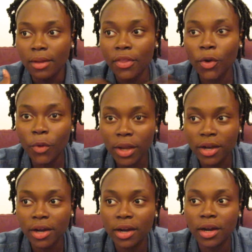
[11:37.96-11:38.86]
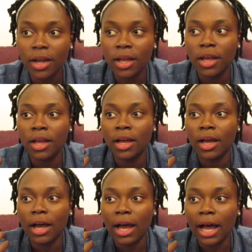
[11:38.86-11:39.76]
the quicker
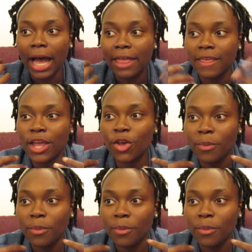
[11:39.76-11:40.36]
I think